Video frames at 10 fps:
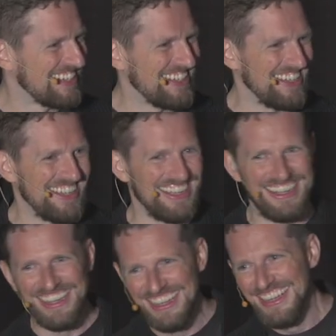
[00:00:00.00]

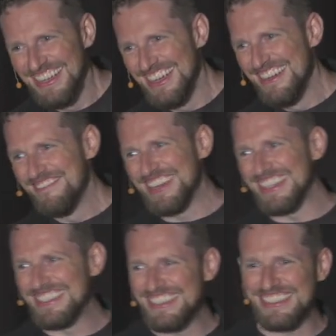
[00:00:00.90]
we
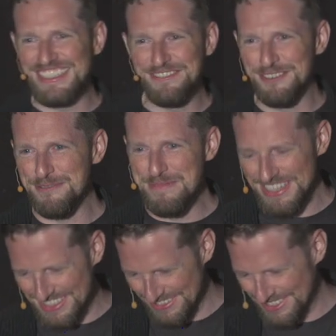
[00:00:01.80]
got 64
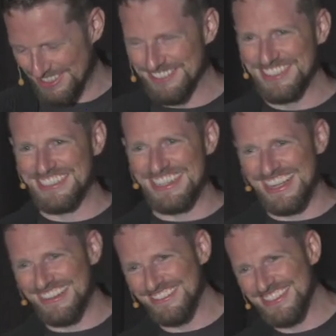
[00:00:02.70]
bits of storage
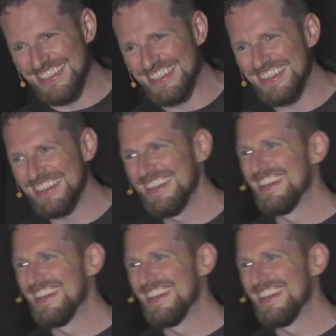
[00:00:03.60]
now with uh,